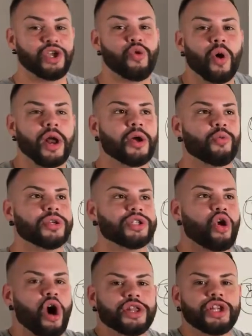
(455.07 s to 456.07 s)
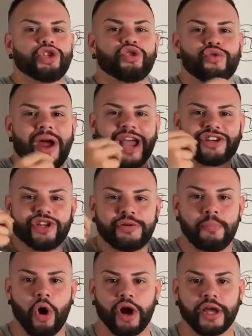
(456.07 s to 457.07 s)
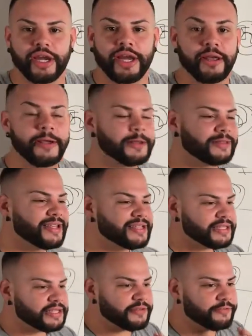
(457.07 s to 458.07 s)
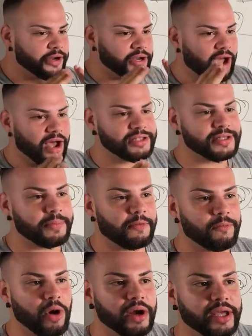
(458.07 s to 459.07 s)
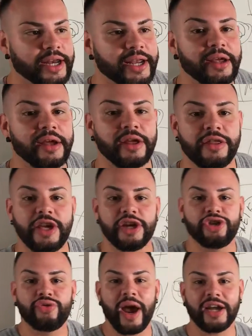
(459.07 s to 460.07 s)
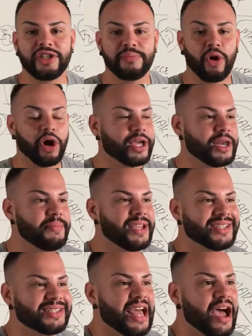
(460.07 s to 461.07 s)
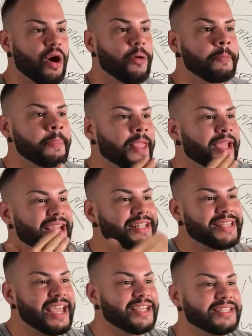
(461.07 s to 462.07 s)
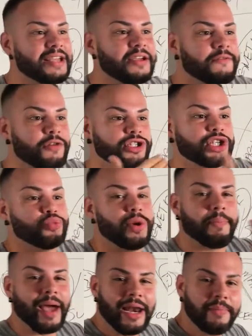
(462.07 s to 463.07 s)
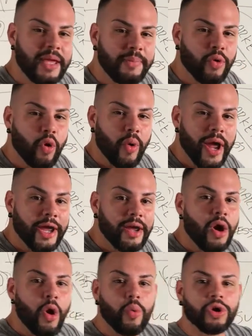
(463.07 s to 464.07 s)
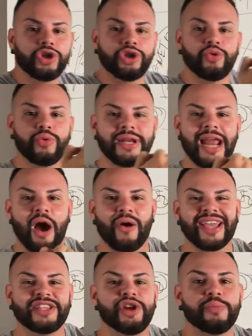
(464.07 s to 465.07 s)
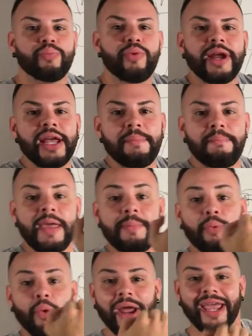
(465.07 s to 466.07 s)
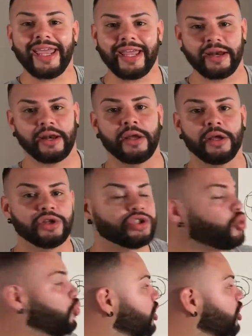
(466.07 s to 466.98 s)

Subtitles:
You want what's called attraction marketing. There's a different concept of marketing, the attraction marketing, because now it takes, versus repelling people away, what you're doing now is you're bringing people in to